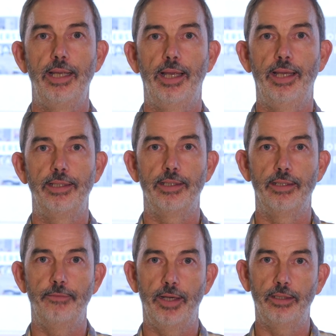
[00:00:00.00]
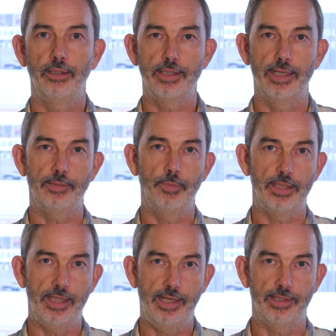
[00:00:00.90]
and to the final assessment
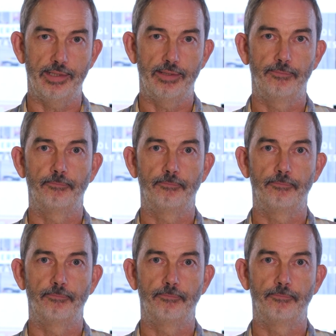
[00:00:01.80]
task.